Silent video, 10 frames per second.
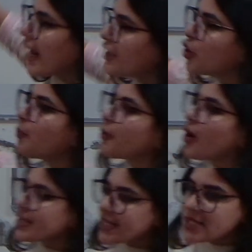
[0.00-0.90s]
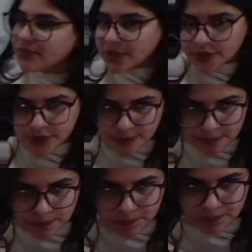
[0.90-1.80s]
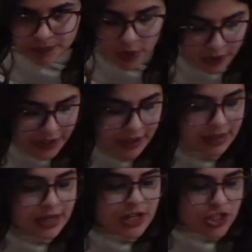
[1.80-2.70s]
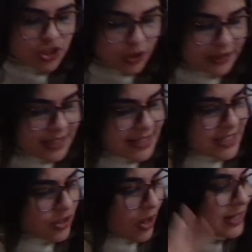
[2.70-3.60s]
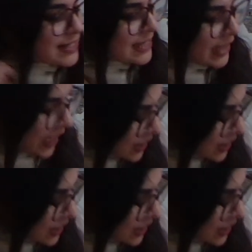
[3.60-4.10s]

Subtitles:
you process further. Okay? So this is called selective